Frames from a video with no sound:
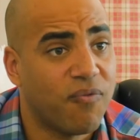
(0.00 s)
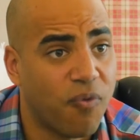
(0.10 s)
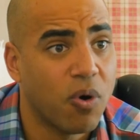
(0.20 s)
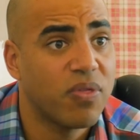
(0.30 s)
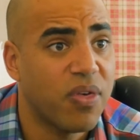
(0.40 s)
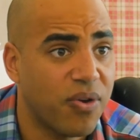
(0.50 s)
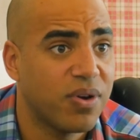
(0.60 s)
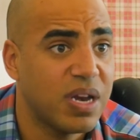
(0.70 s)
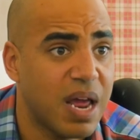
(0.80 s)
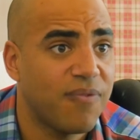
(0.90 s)
for the
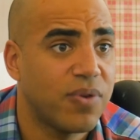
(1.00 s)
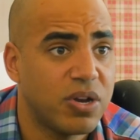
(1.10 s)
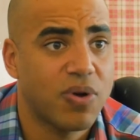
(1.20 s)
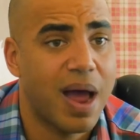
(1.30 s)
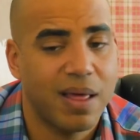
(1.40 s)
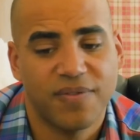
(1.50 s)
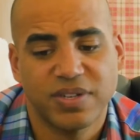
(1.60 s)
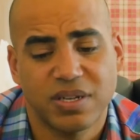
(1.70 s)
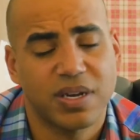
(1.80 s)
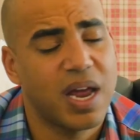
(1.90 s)
30 day free trial
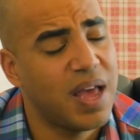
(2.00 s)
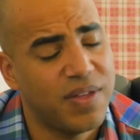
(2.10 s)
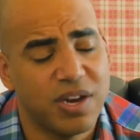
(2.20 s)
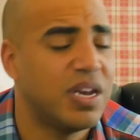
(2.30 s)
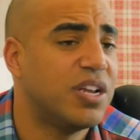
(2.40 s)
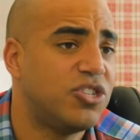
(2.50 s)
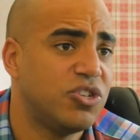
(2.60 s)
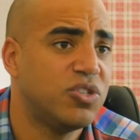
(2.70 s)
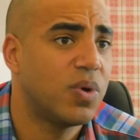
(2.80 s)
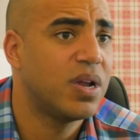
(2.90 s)
every single day, and then you need to
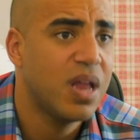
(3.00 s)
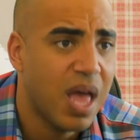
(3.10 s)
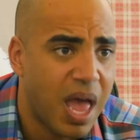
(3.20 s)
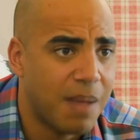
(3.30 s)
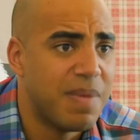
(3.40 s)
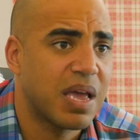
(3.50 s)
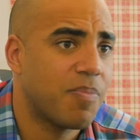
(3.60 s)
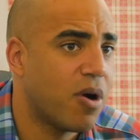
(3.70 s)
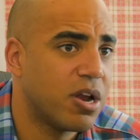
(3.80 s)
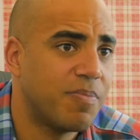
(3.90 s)
choose one and make
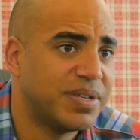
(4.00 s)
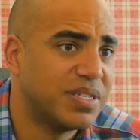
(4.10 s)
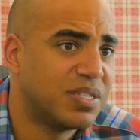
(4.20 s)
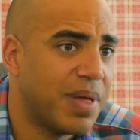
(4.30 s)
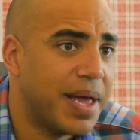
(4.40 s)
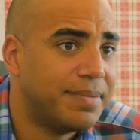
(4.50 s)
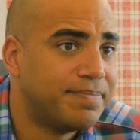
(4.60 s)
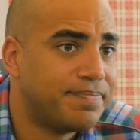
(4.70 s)
it part of your business plan.